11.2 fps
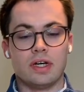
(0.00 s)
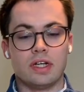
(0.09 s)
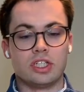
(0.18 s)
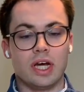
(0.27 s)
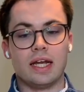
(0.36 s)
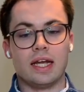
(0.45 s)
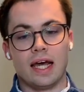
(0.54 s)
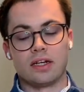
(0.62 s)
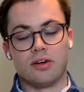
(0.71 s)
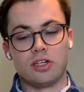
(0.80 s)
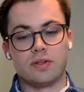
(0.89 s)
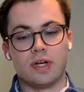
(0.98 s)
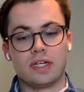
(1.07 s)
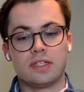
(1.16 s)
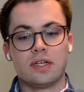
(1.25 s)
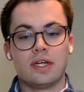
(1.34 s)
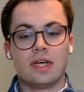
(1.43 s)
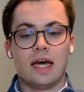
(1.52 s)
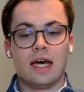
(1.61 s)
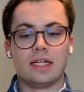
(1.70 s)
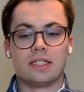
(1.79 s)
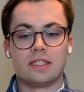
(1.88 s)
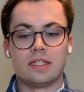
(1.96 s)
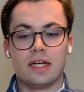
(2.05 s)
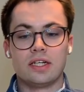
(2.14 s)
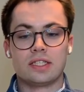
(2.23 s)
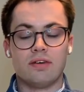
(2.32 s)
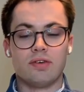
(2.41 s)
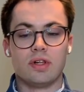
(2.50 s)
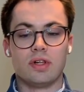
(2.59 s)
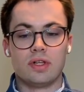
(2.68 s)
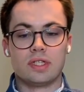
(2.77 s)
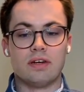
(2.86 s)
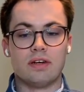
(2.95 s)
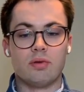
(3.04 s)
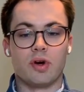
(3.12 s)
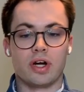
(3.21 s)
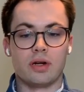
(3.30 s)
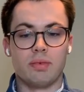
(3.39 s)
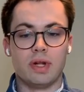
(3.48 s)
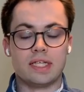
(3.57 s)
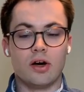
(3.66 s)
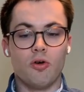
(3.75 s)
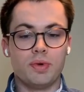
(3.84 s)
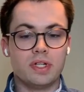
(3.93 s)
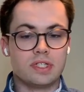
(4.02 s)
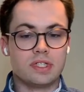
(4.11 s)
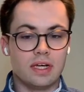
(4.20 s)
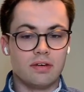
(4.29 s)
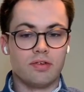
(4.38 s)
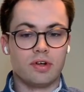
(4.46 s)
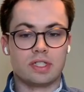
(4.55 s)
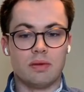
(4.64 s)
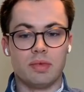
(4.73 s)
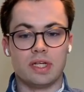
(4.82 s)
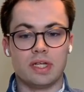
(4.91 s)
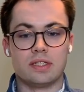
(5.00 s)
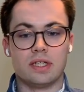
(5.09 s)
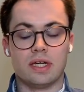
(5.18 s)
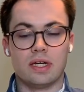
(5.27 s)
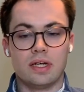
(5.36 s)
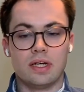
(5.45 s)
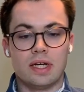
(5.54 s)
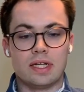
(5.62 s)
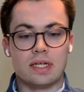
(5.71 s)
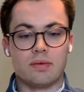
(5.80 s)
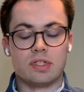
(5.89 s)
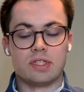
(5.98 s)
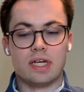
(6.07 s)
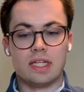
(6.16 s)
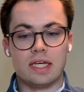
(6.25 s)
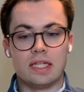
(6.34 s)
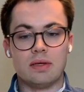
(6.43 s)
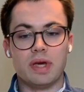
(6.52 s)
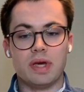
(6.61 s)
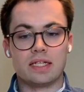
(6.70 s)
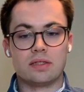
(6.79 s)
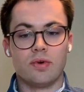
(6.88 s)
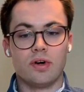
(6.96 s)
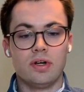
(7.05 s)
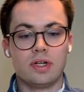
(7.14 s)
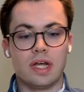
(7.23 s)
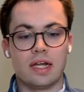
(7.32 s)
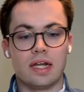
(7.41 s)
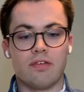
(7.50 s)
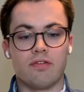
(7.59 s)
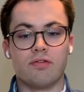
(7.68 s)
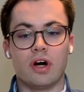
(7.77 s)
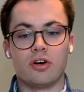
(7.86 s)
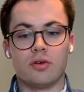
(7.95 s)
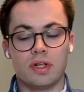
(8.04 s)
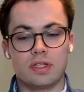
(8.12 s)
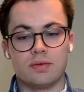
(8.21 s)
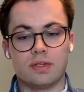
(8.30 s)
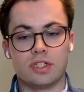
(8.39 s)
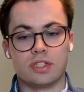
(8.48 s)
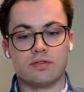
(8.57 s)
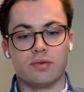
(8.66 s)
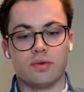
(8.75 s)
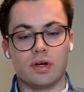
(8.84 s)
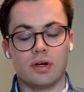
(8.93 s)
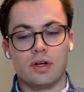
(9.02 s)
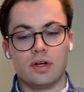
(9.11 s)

chain and contract. And there are several marketplace. OpenSea, for example, is I would say the biggest one. Then you have Variables, which is for